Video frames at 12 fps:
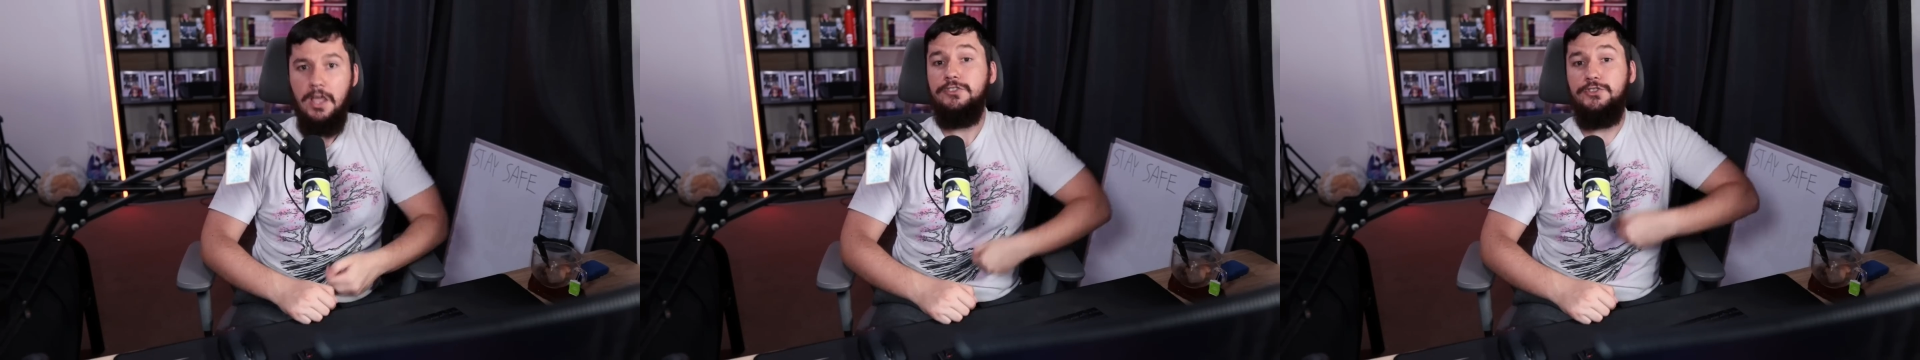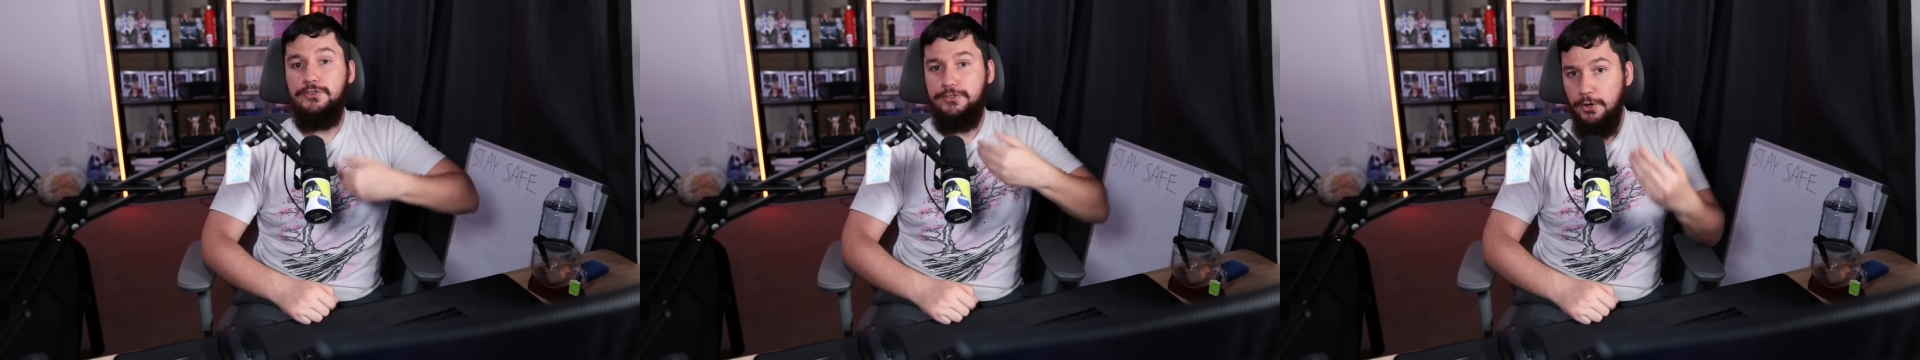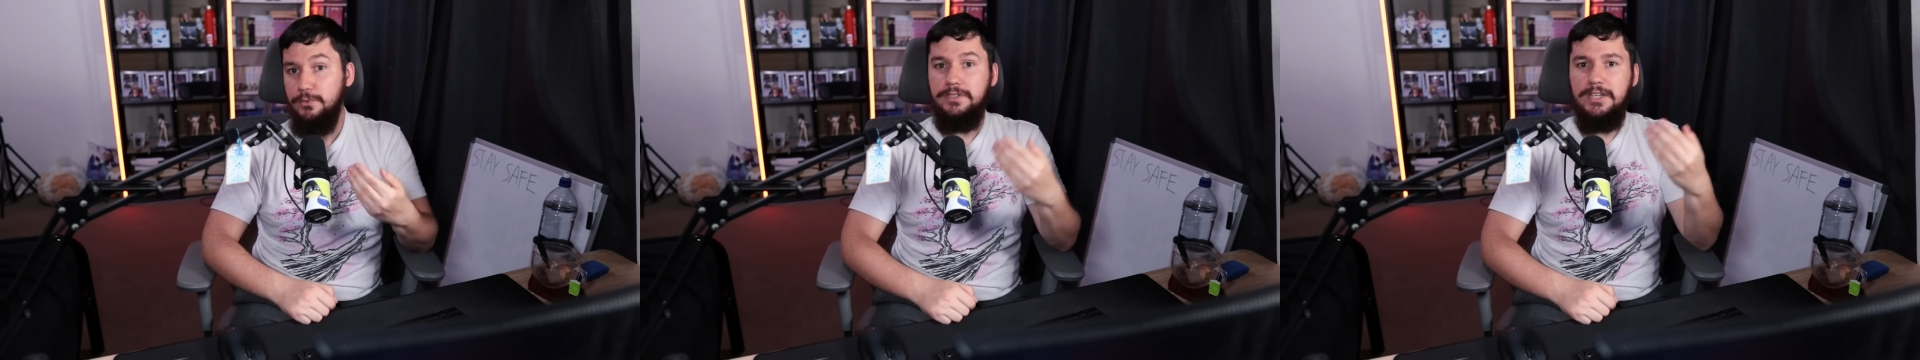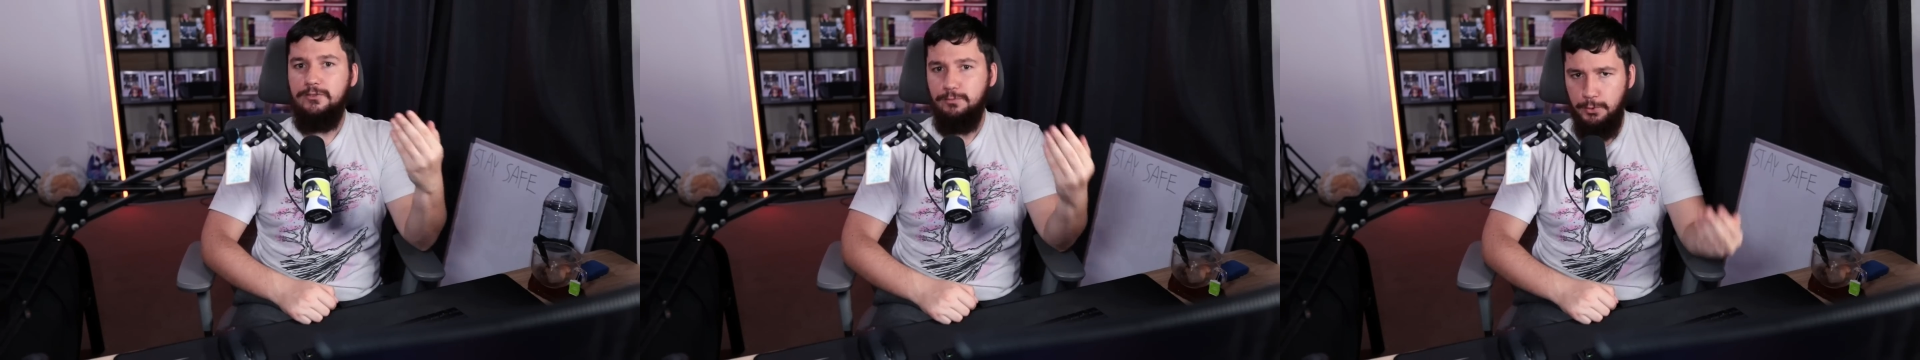you don't
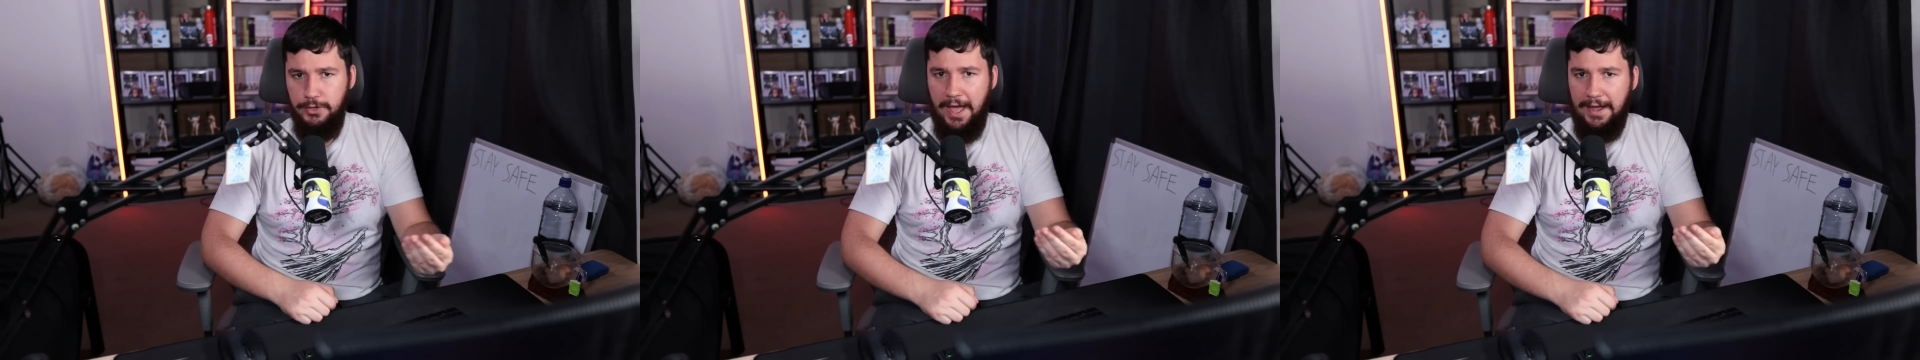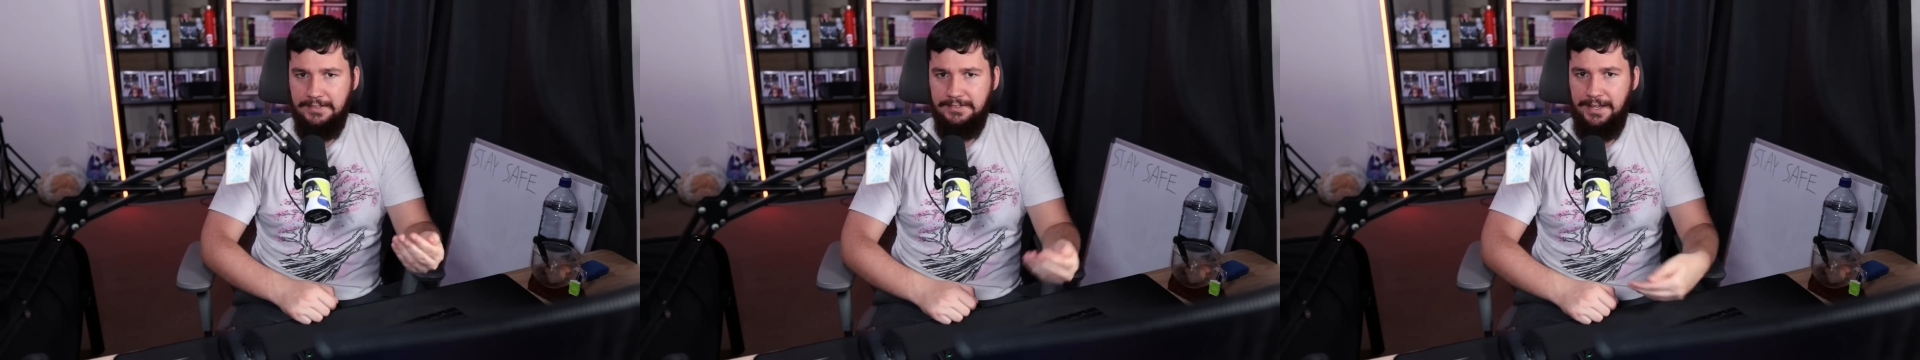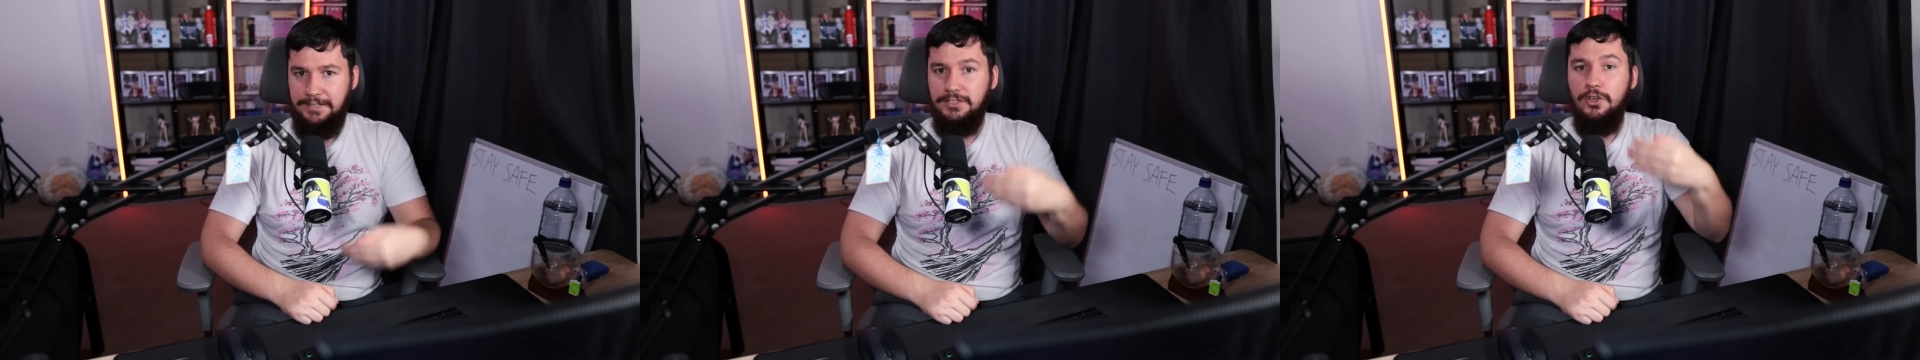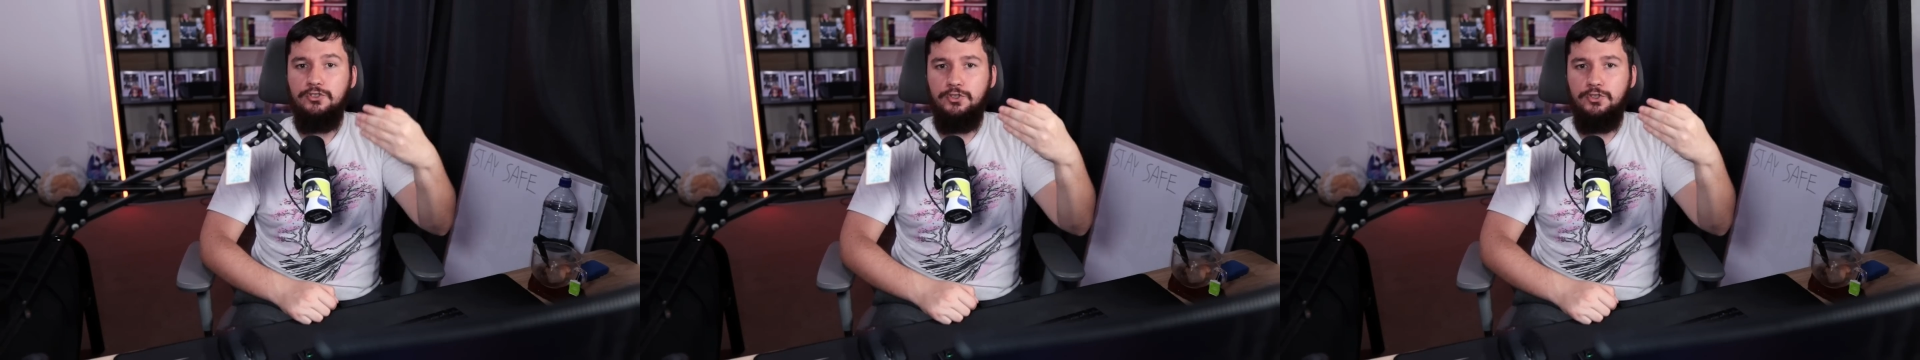need root access